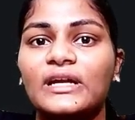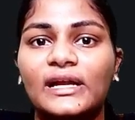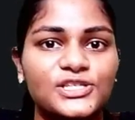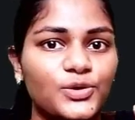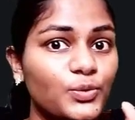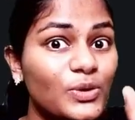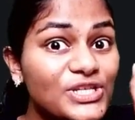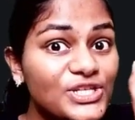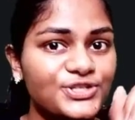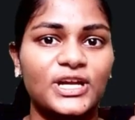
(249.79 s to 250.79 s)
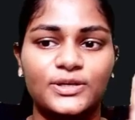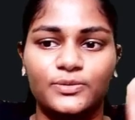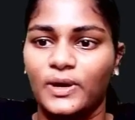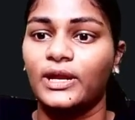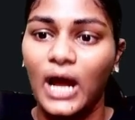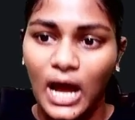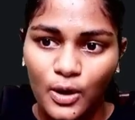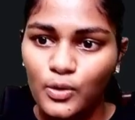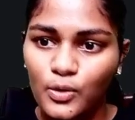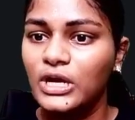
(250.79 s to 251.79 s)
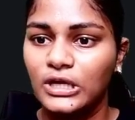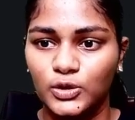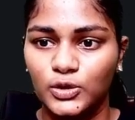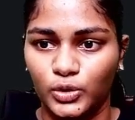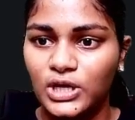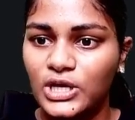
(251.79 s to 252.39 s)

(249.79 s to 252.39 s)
lines due to a straight wire. How? Look.